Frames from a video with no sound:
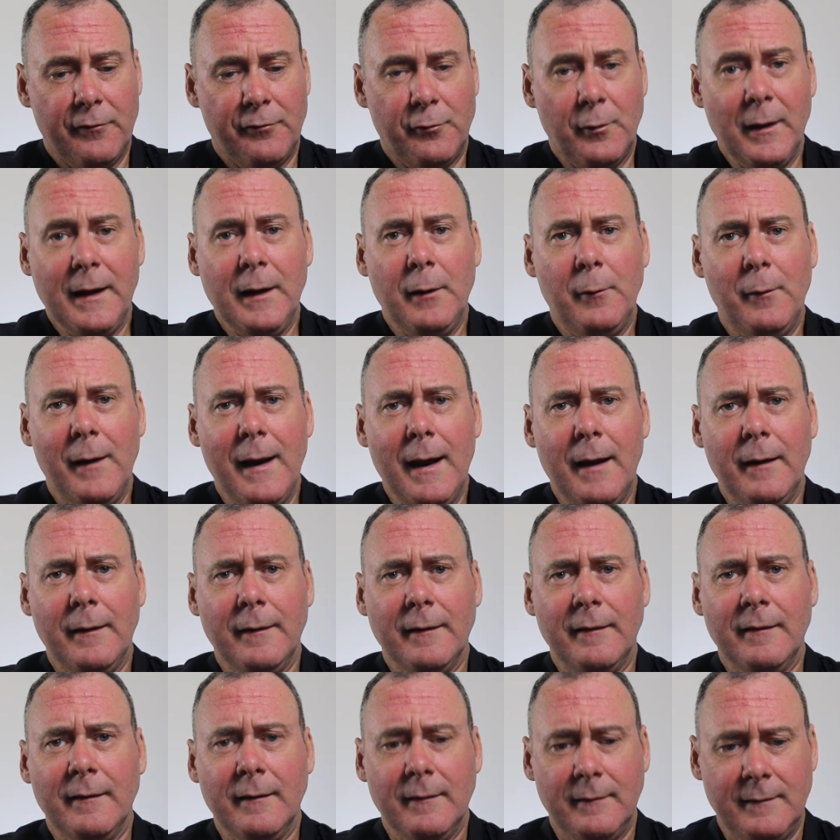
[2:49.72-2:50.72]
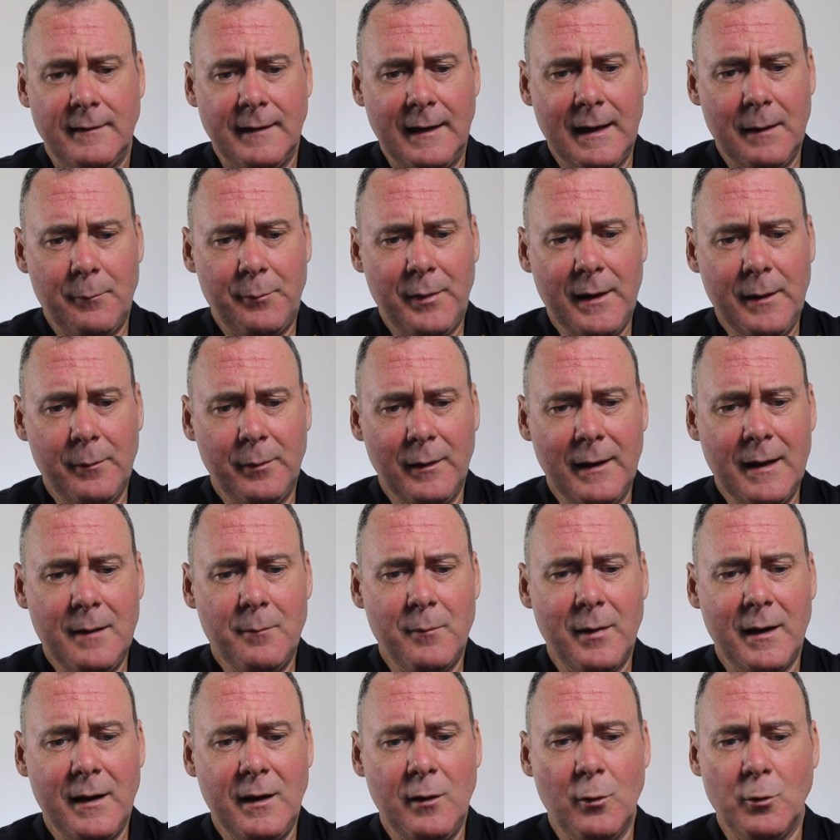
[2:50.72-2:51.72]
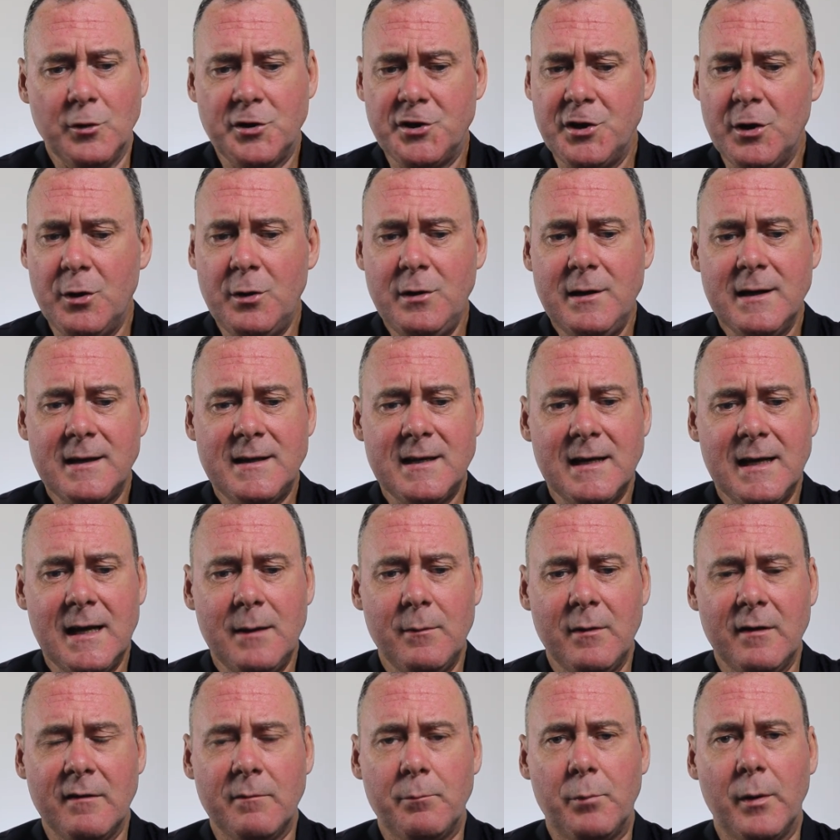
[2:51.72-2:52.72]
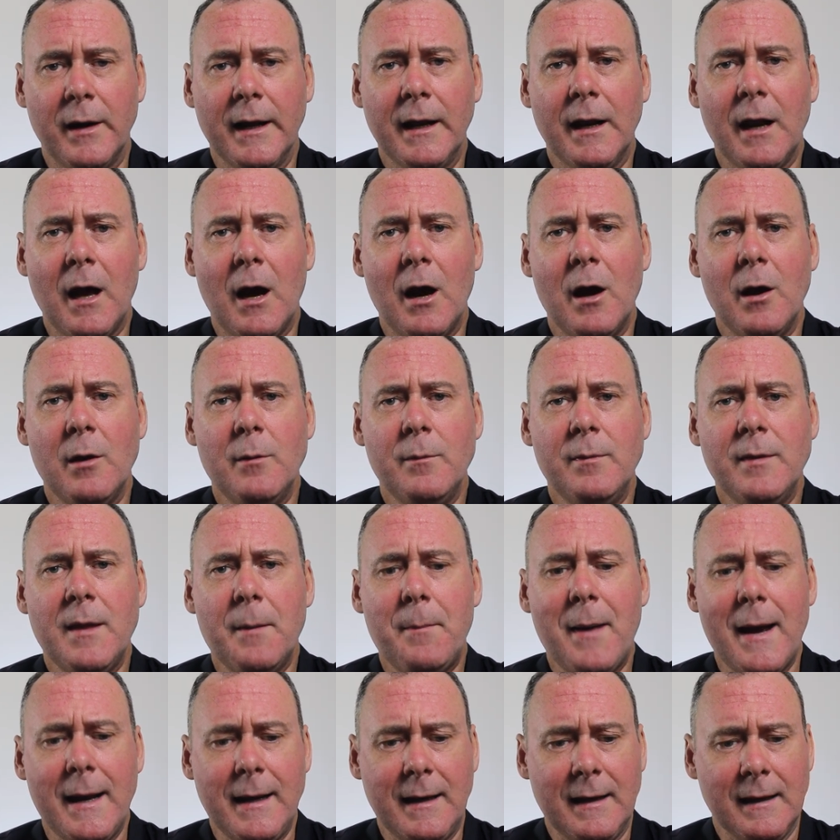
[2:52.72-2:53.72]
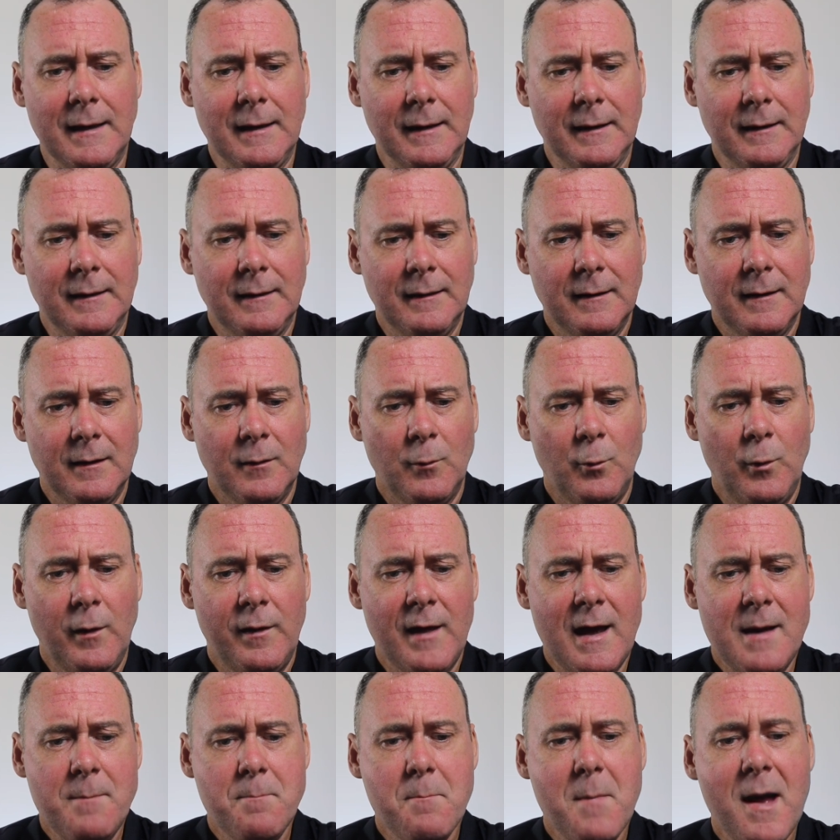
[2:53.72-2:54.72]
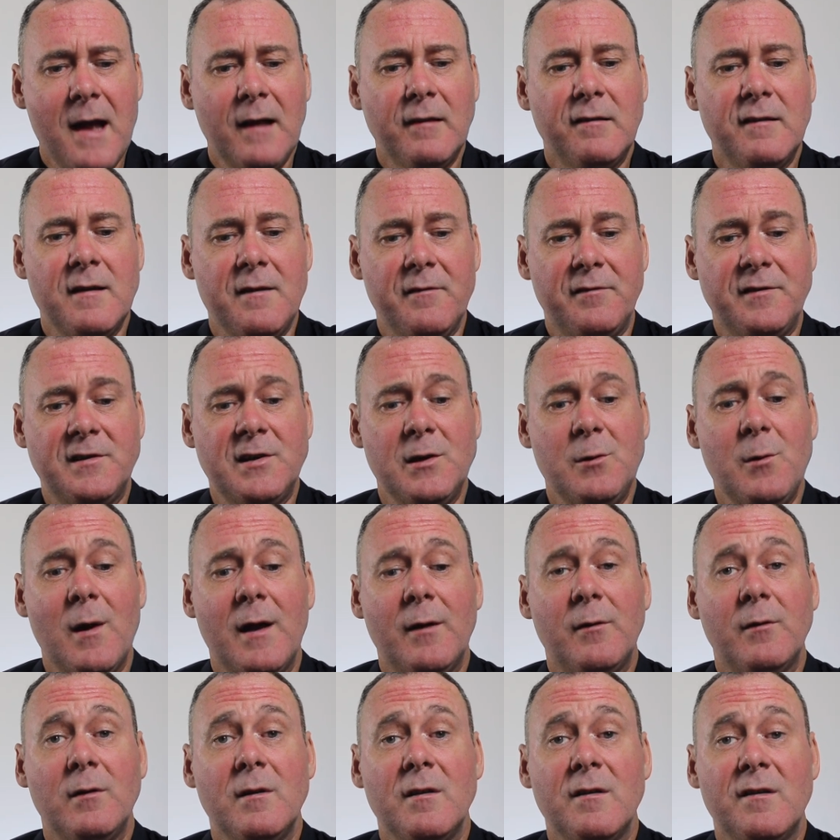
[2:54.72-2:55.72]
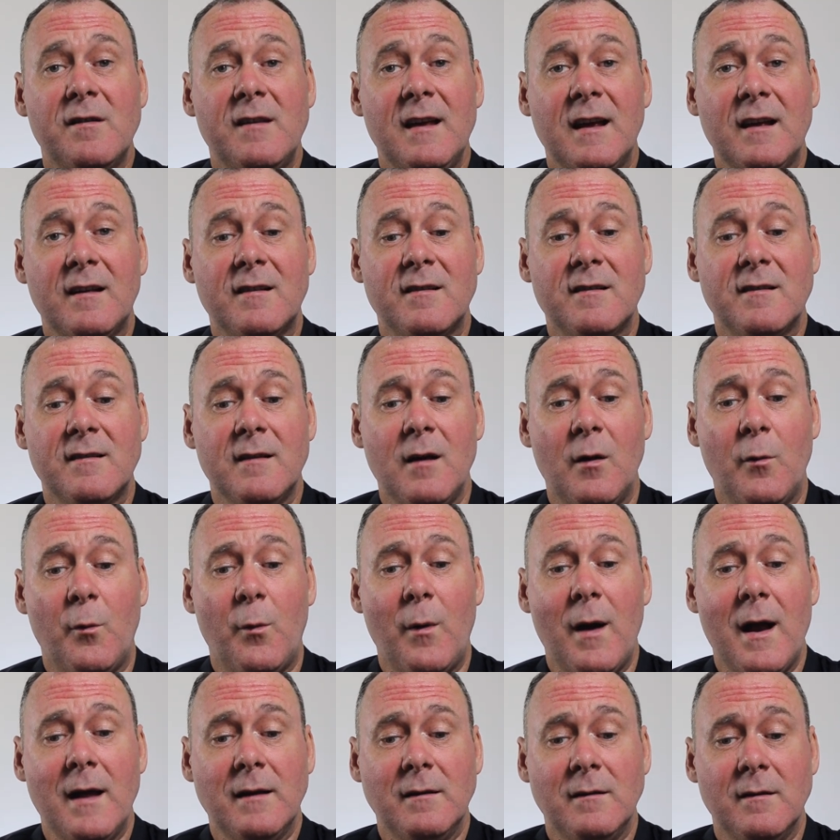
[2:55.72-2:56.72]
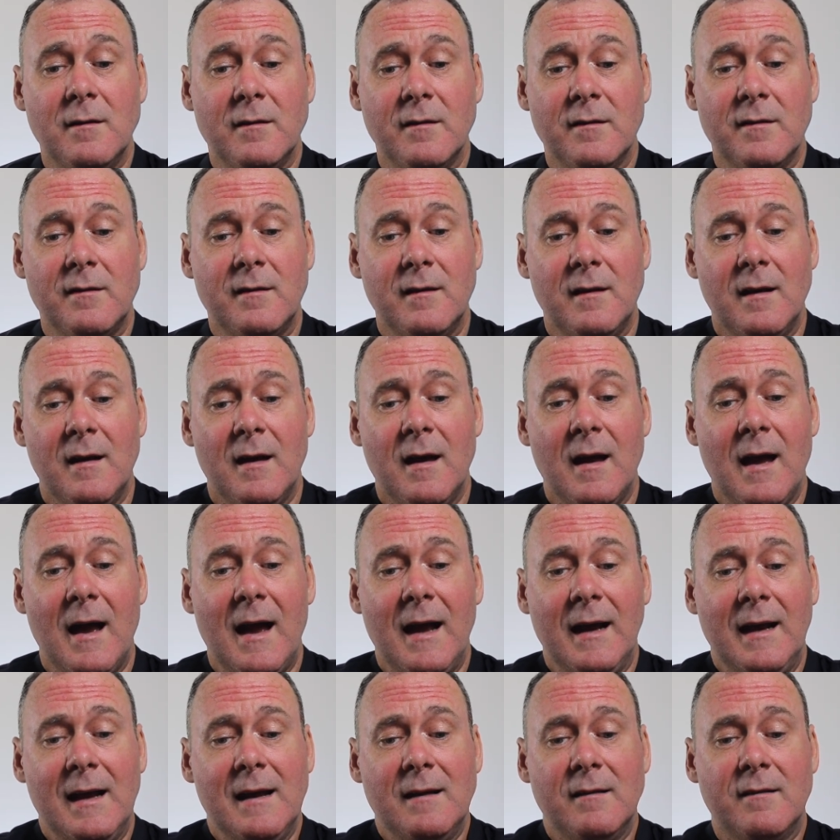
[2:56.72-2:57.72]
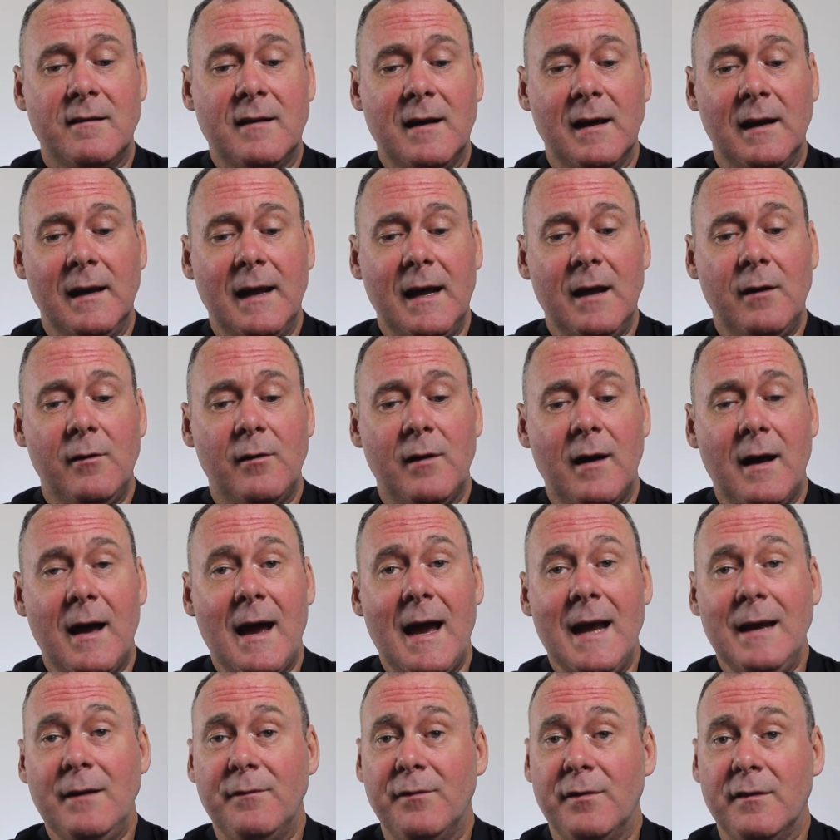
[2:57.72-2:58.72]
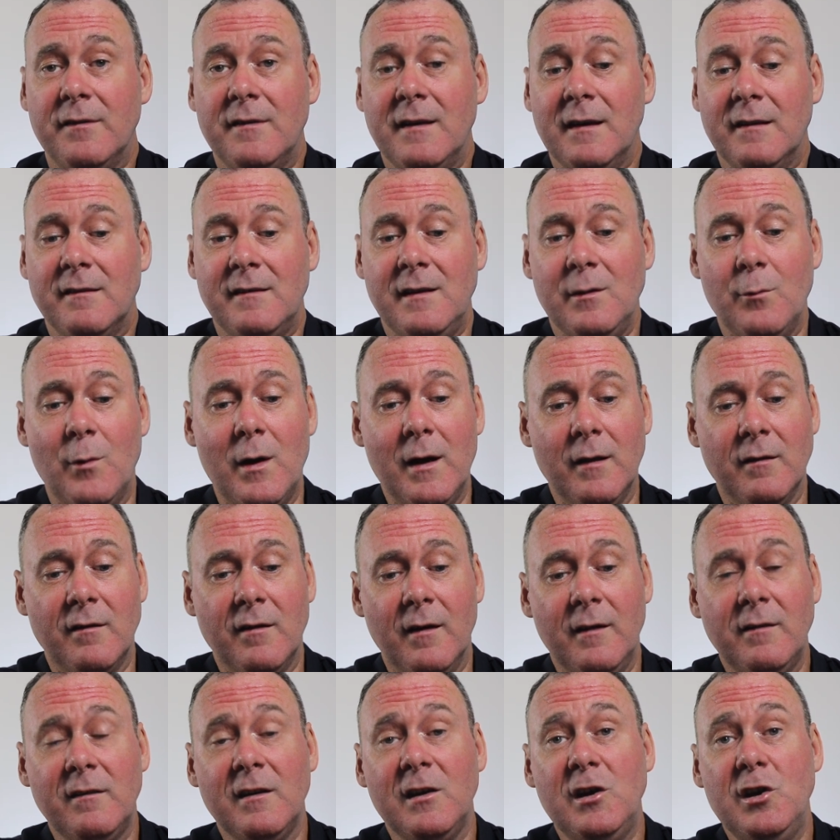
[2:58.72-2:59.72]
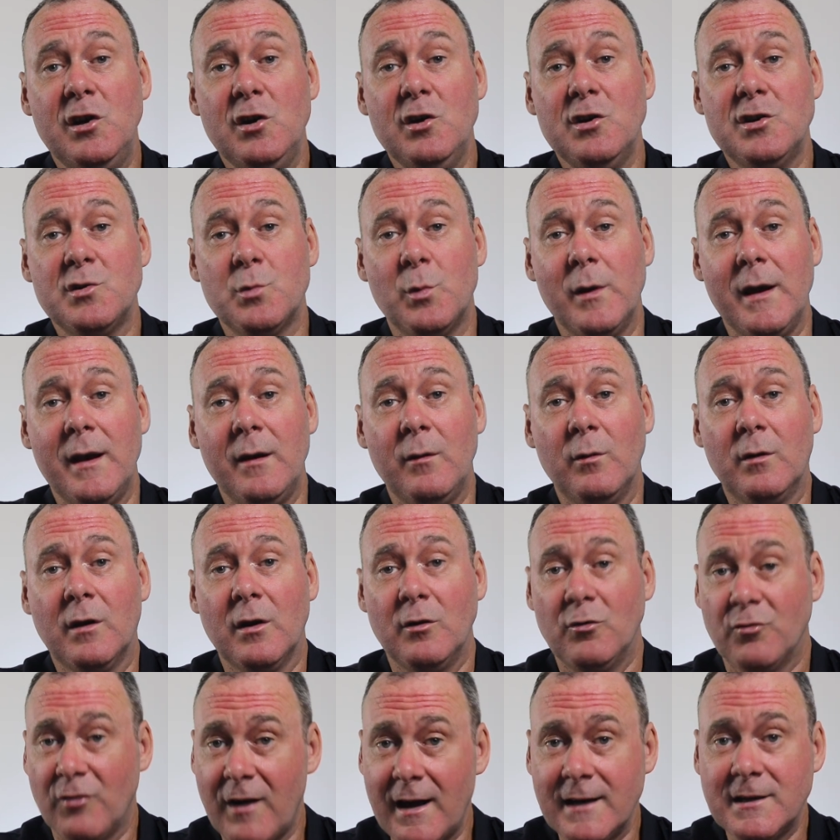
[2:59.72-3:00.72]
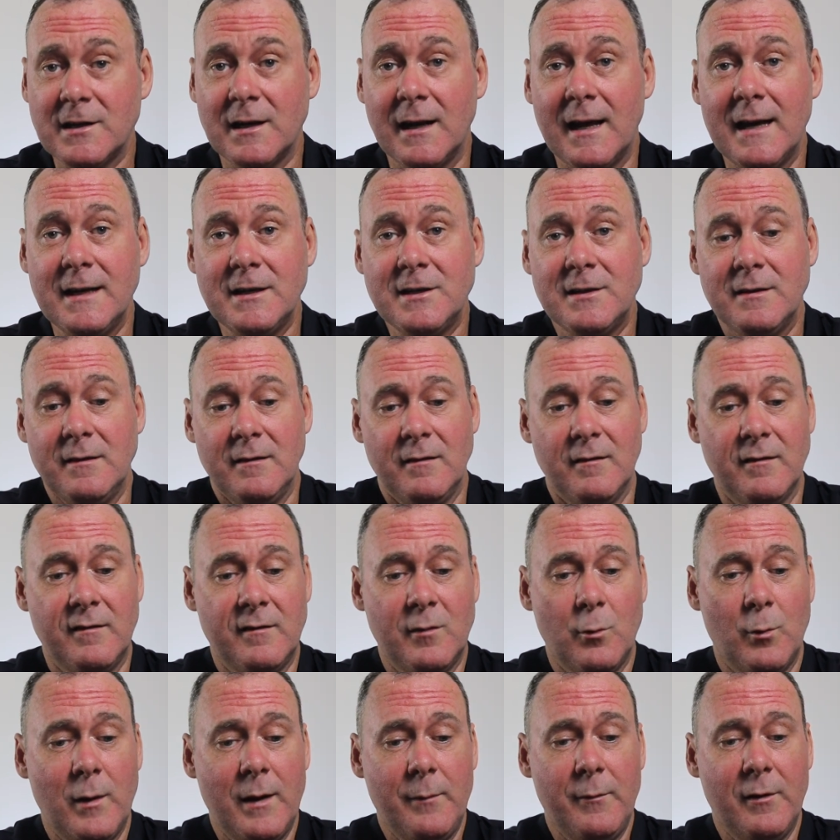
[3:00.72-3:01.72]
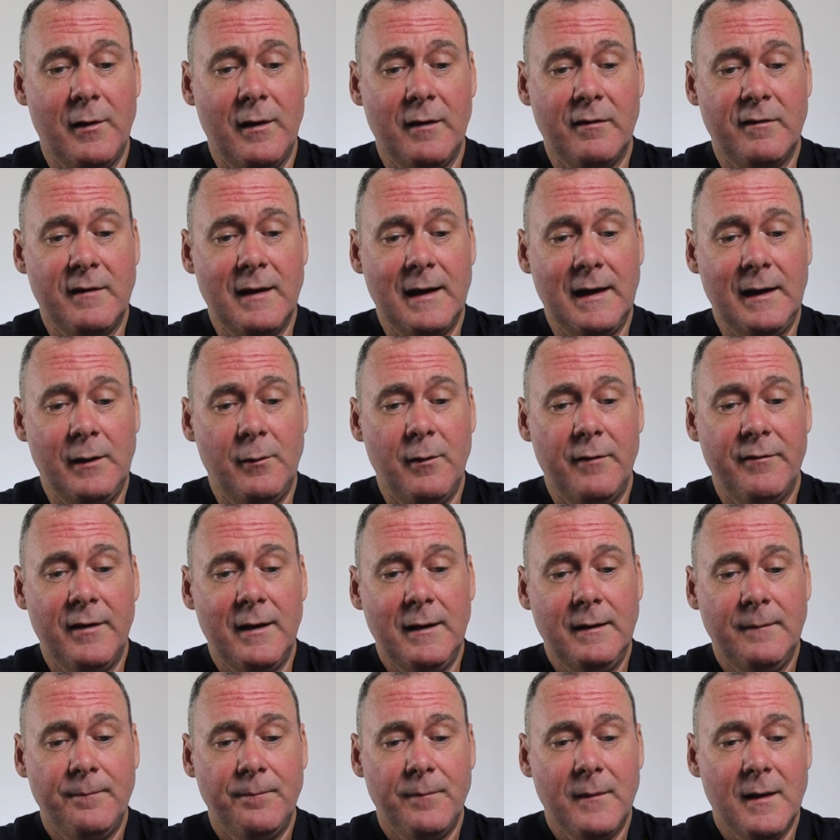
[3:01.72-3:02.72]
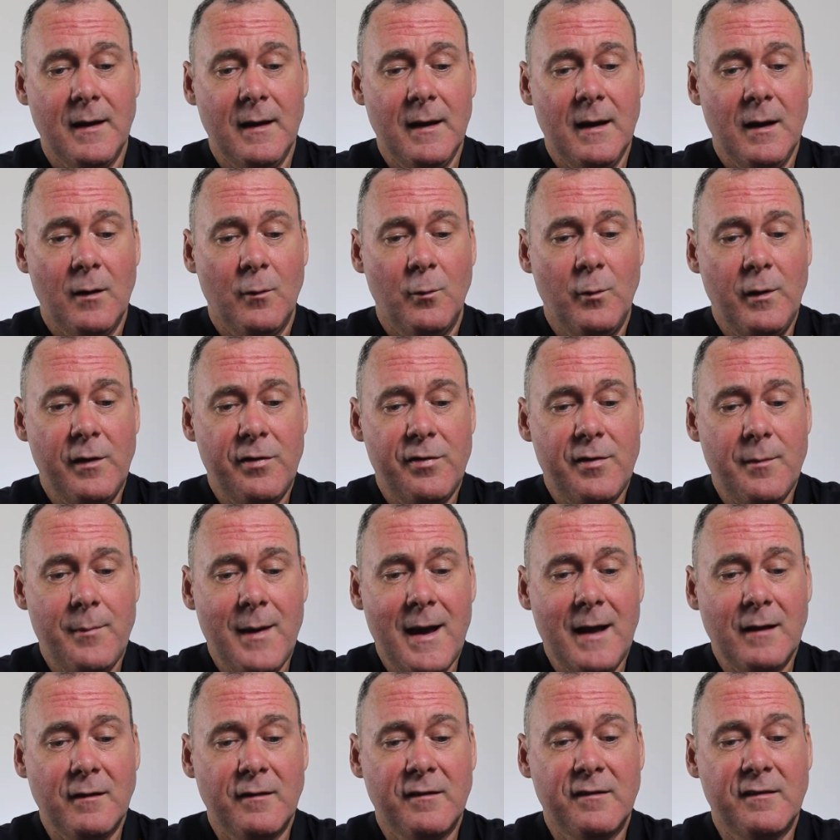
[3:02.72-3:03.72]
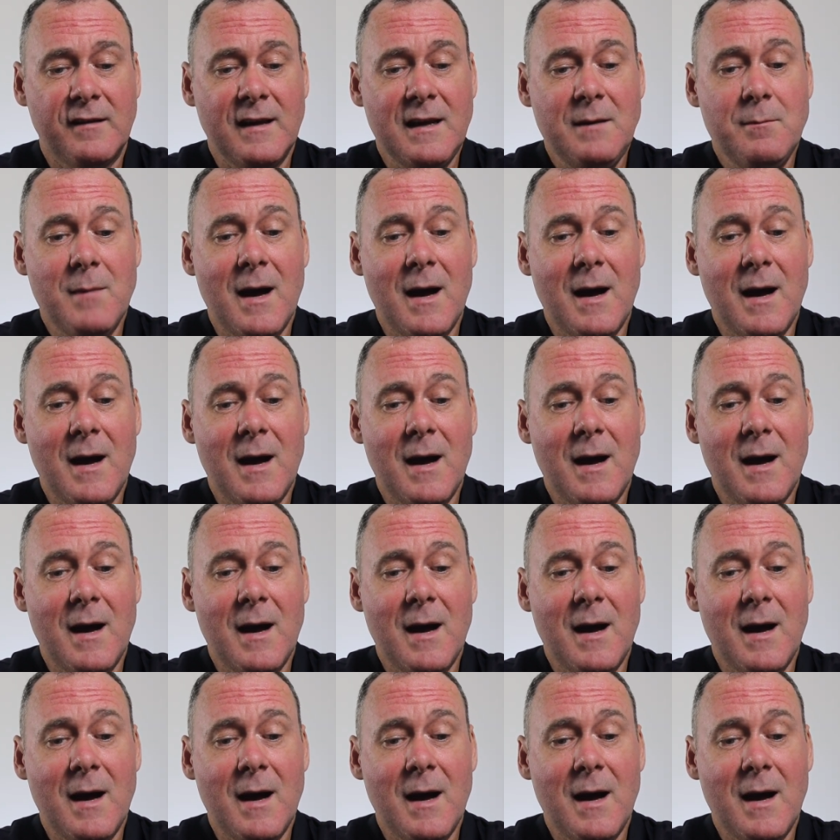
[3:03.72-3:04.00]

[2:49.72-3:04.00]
ringing around to get people in, but your junior team is bringing home the bacon with a massive 206 runs against Caloundra, 8 for 61. So that's a huge win. Congratulations to Whamuran Stanley River. With the bat, C.